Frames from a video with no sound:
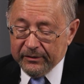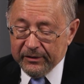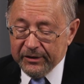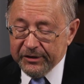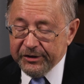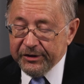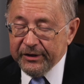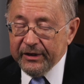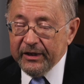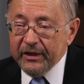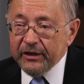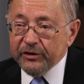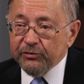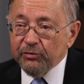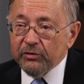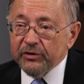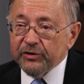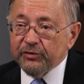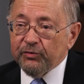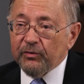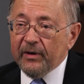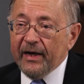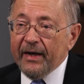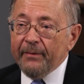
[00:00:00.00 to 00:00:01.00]
Disease
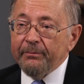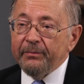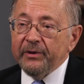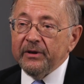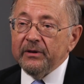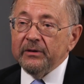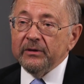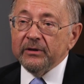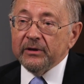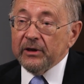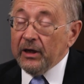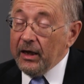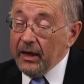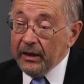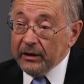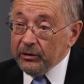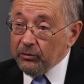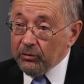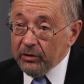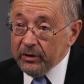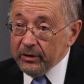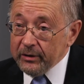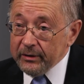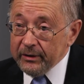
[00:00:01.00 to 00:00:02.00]
was rampant.
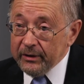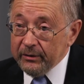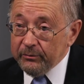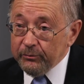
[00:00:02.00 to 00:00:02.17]
Cholera,